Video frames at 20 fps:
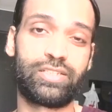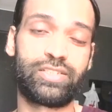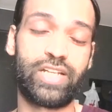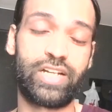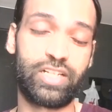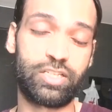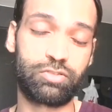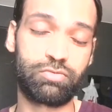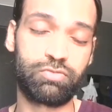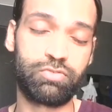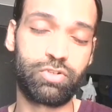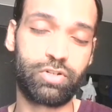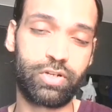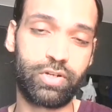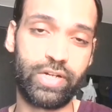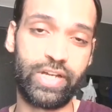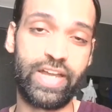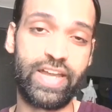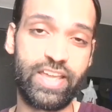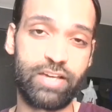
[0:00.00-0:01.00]
his foot on
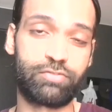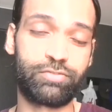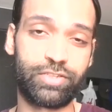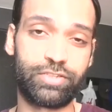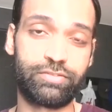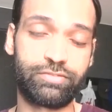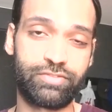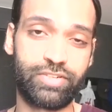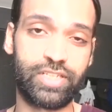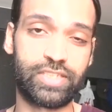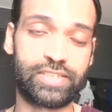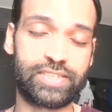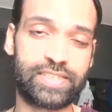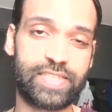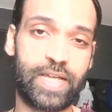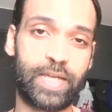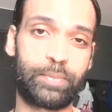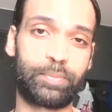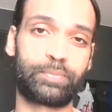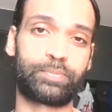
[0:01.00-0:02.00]
India for the first
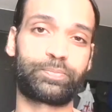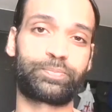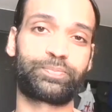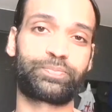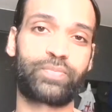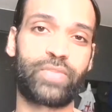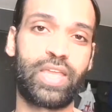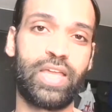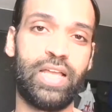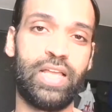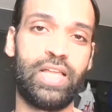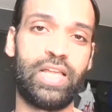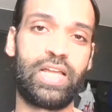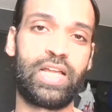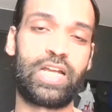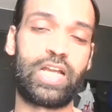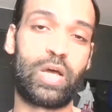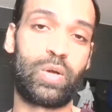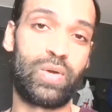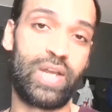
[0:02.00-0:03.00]
time.
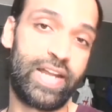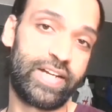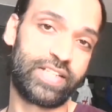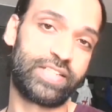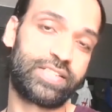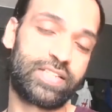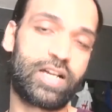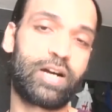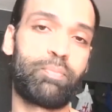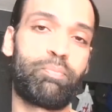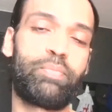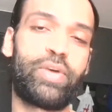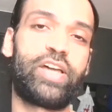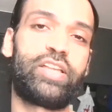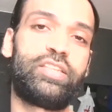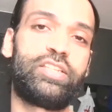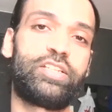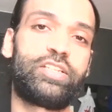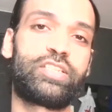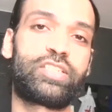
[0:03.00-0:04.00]
Now let us compare
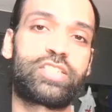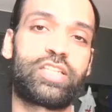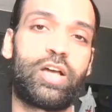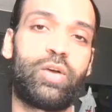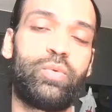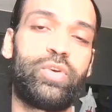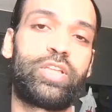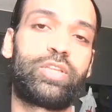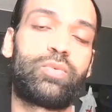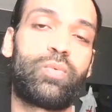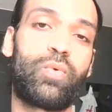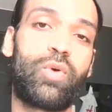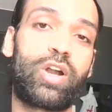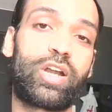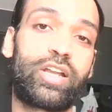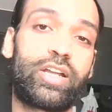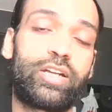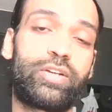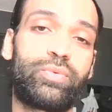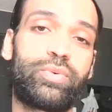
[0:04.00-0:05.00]
this with what
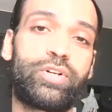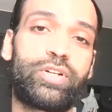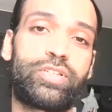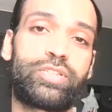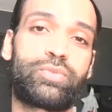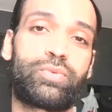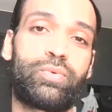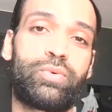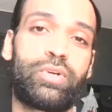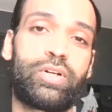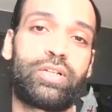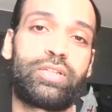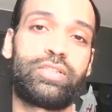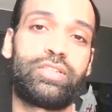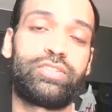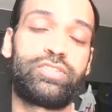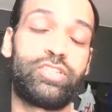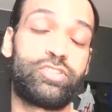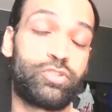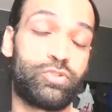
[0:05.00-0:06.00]
it was, or the
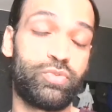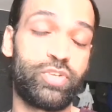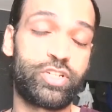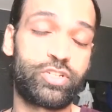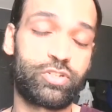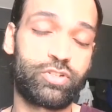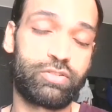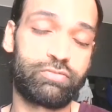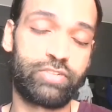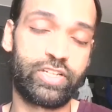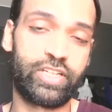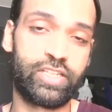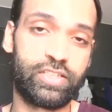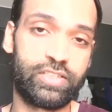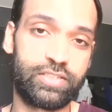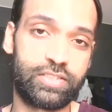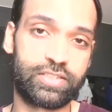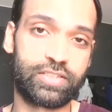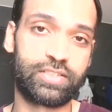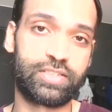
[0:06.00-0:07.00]
situation of
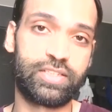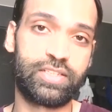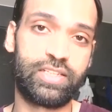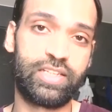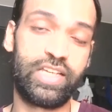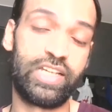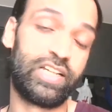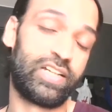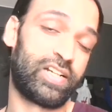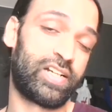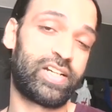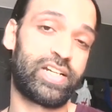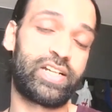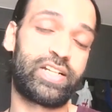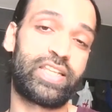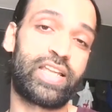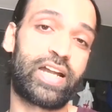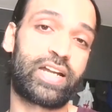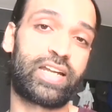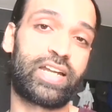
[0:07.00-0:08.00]
England. England at
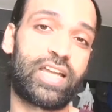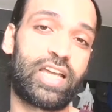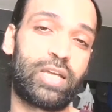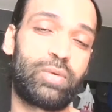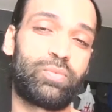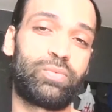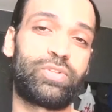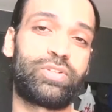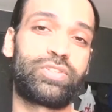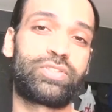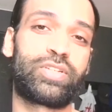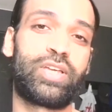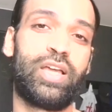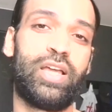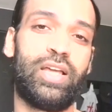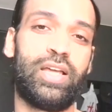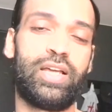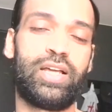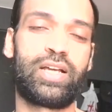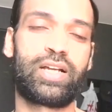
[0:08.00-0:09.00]
that time was
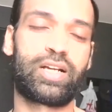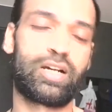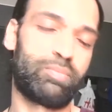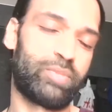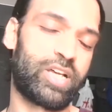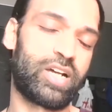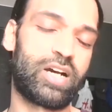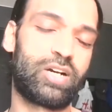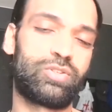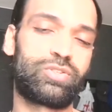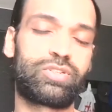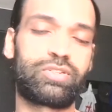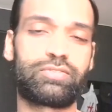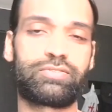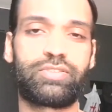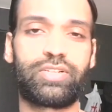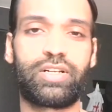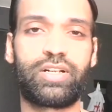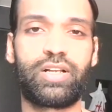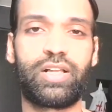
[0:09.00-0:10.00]
coming out of
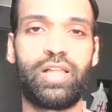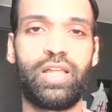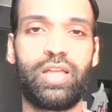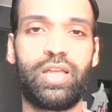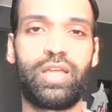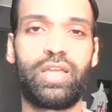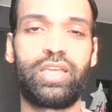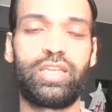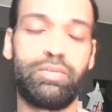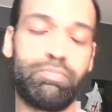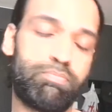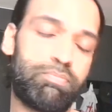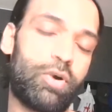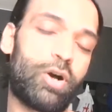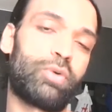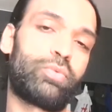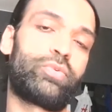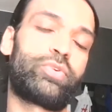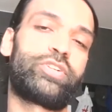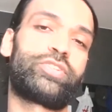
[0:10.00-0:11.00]
a
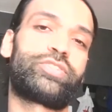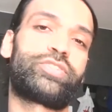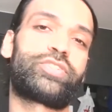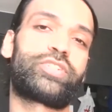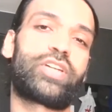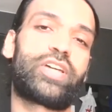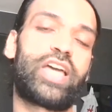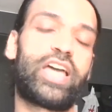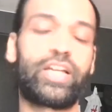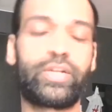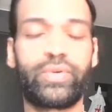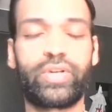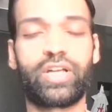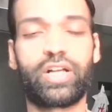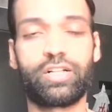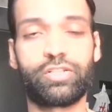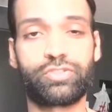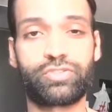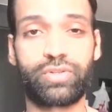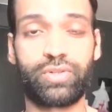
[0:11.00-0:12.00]
impoverished
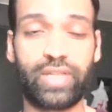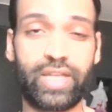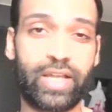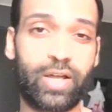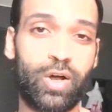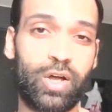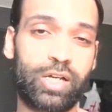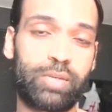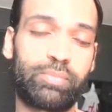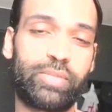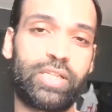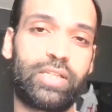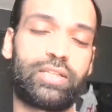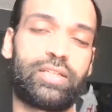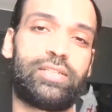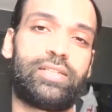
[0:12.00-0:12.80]
agricultural economy,